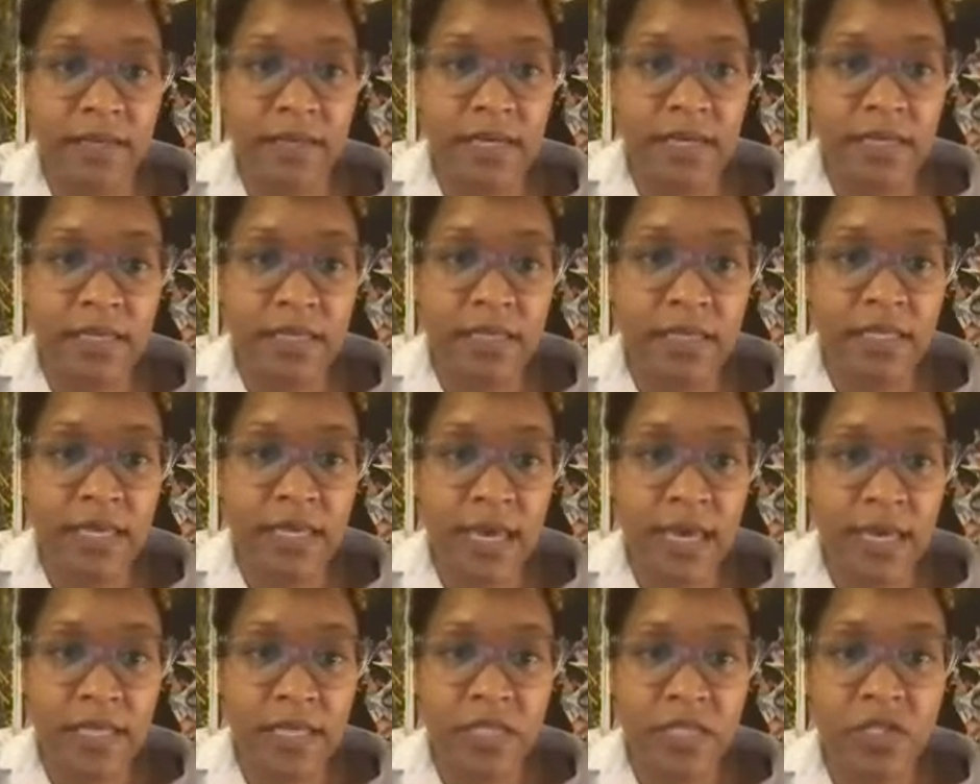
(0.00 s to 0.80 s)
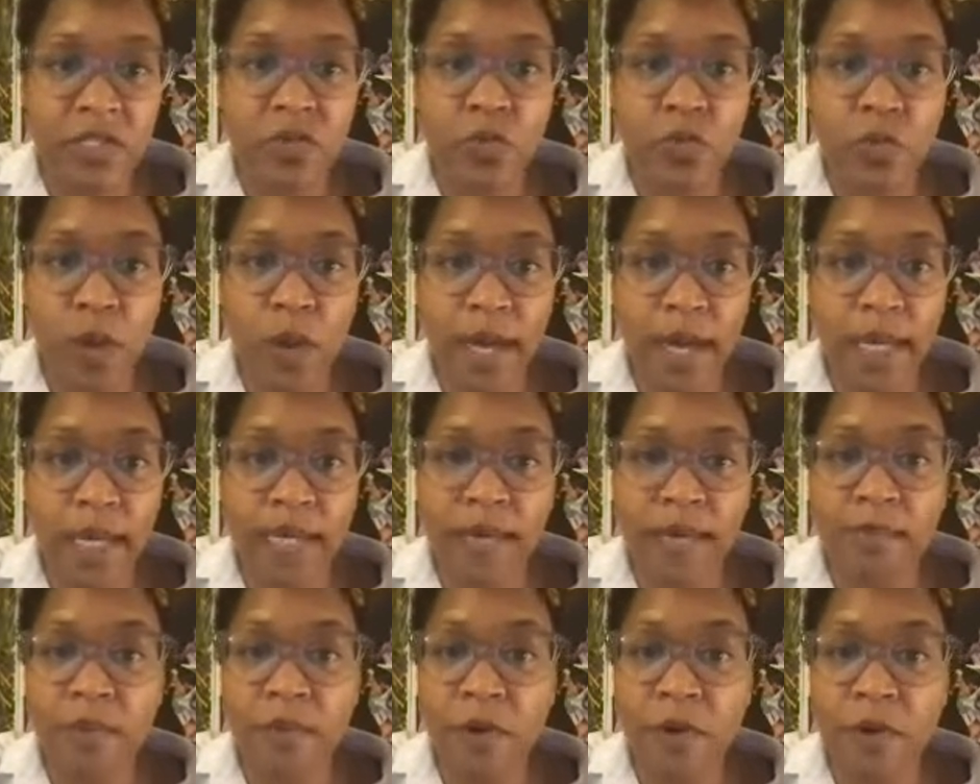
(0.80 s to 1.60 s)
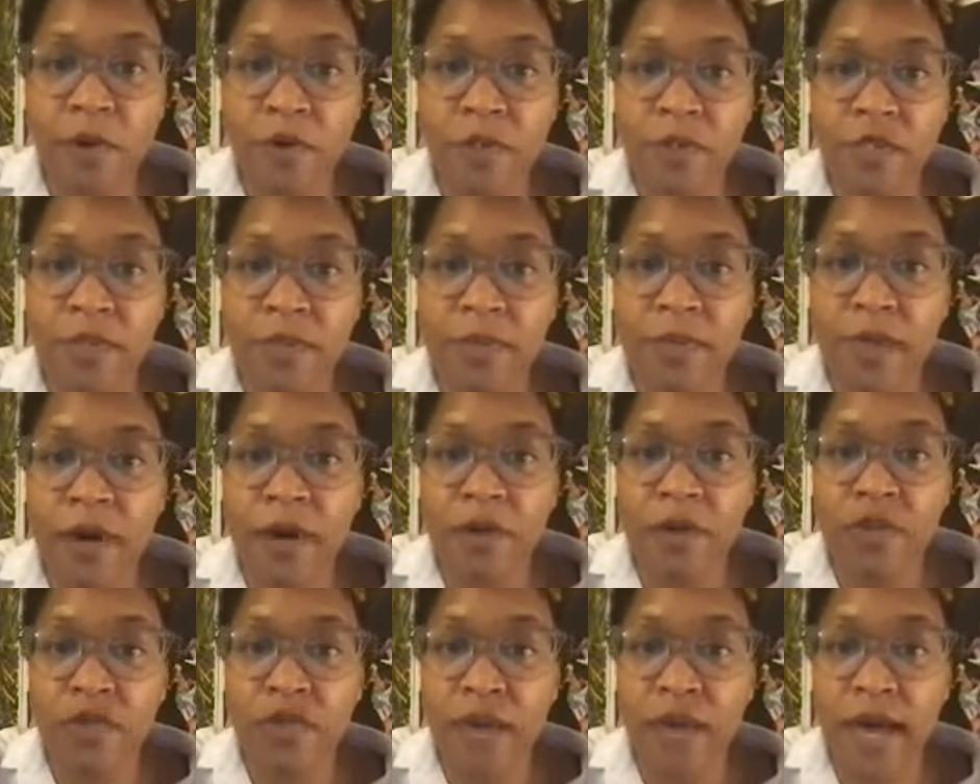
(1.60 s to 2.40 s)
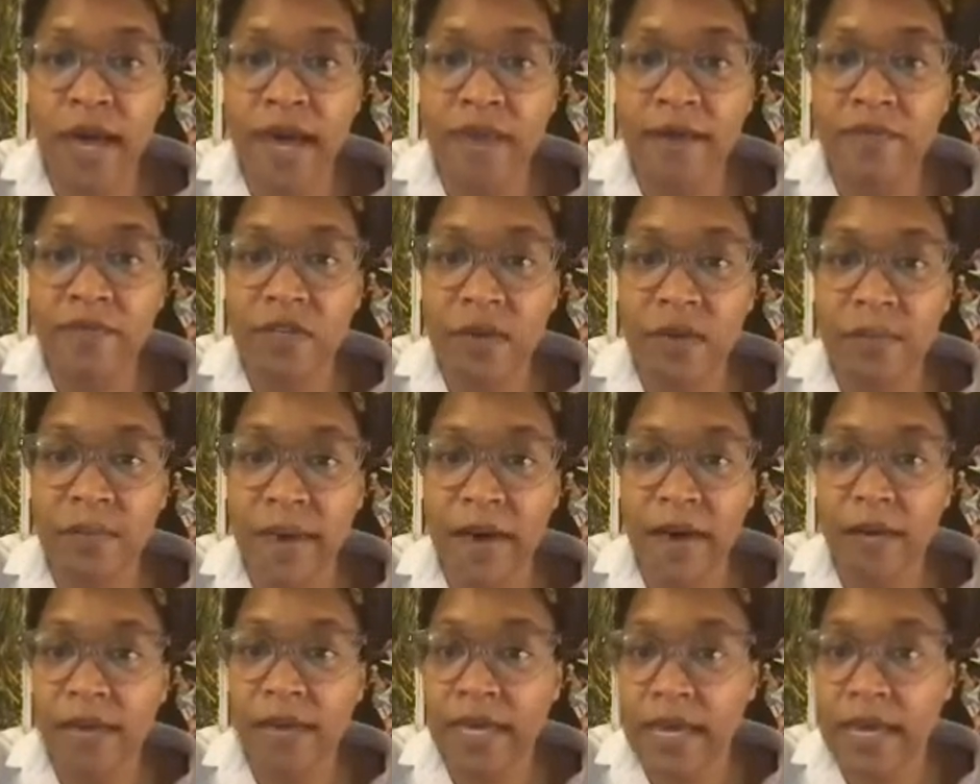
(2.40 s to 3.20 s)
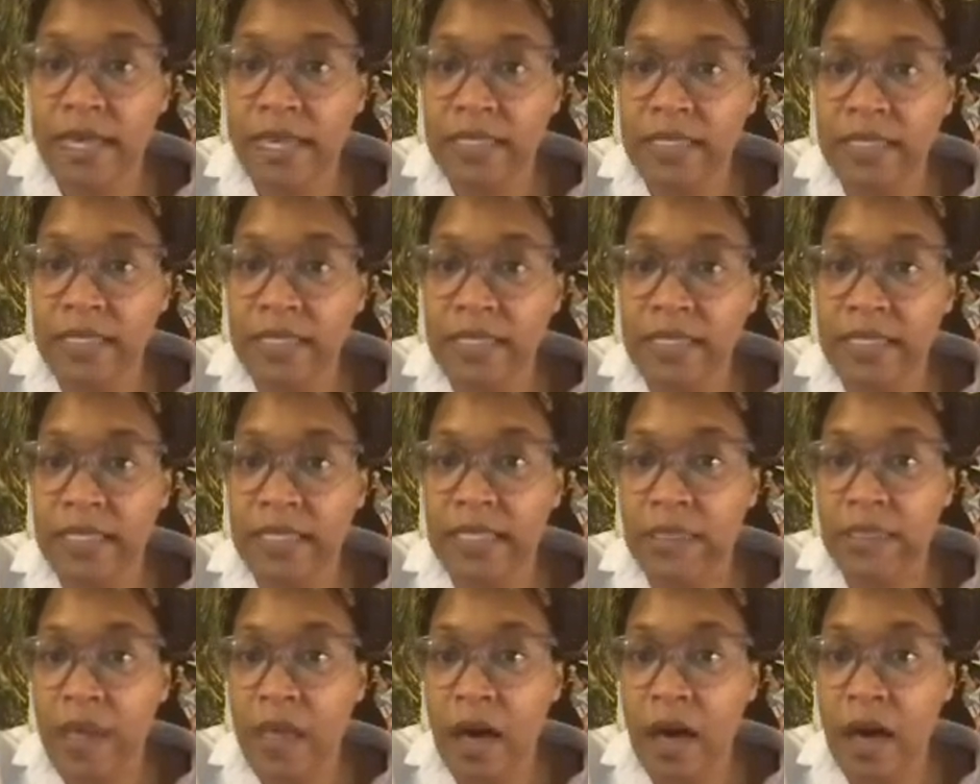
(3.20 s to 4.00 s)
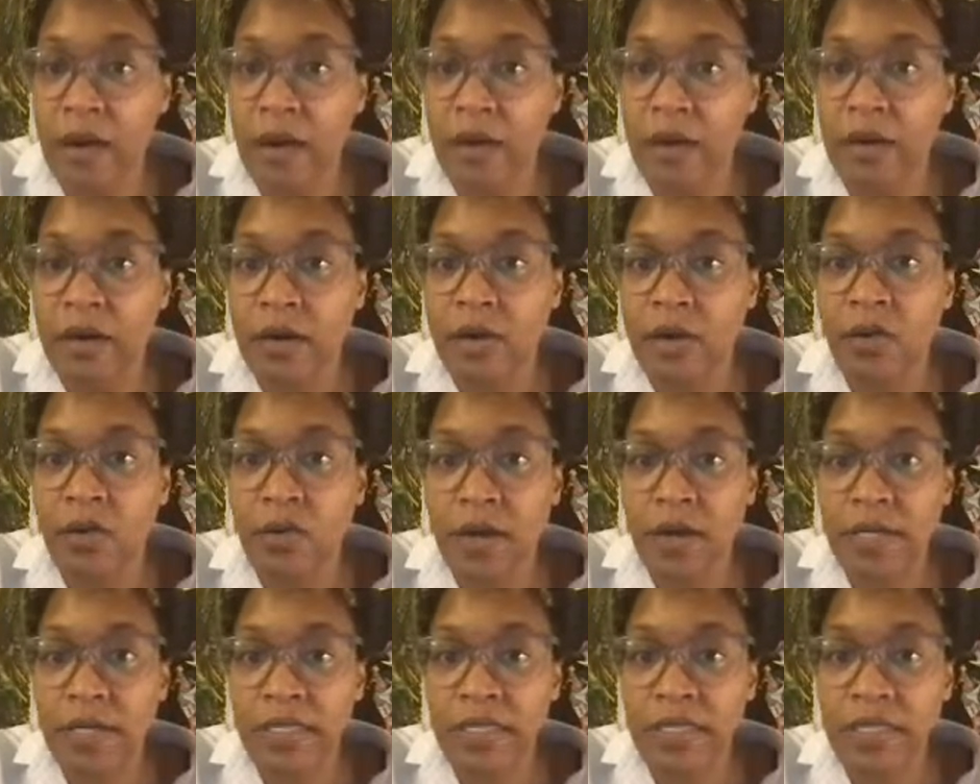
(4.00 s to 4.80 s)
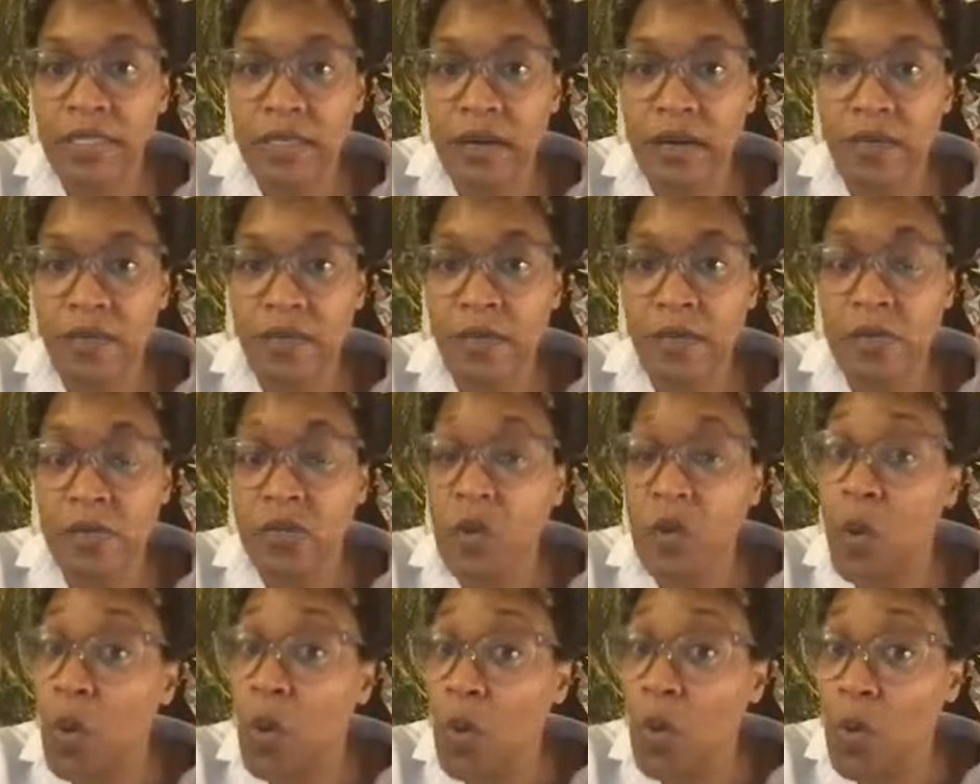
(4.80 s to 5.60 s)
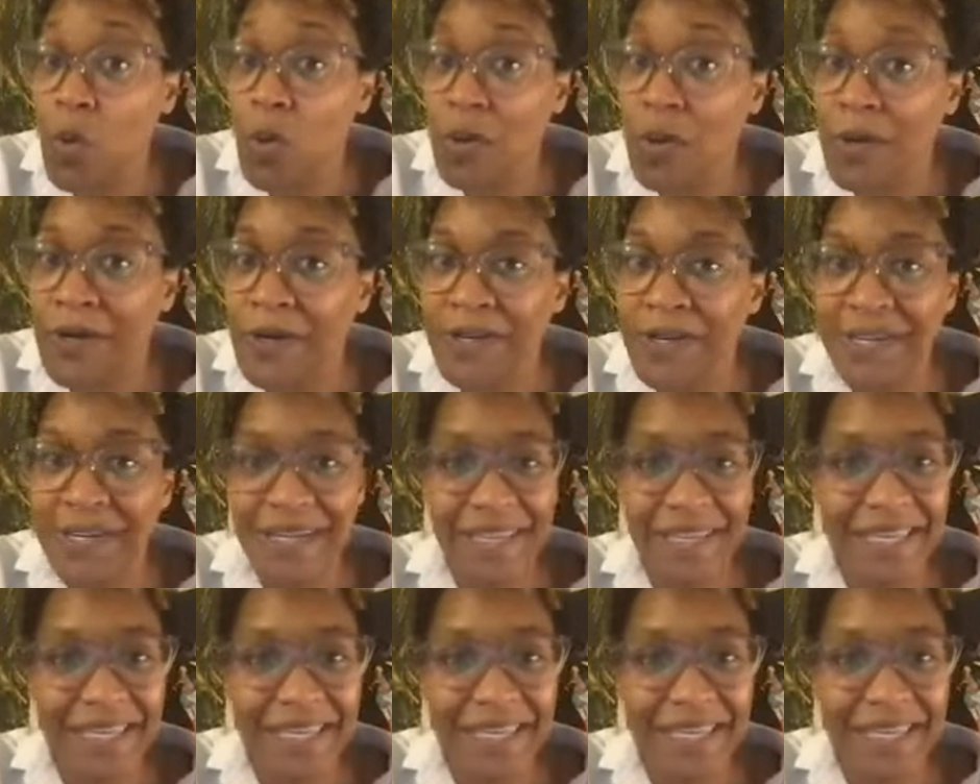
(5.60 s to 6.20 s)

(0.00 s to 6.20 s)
In this case, write and post a blog draft about Gates, Locke, Crisis covers, or,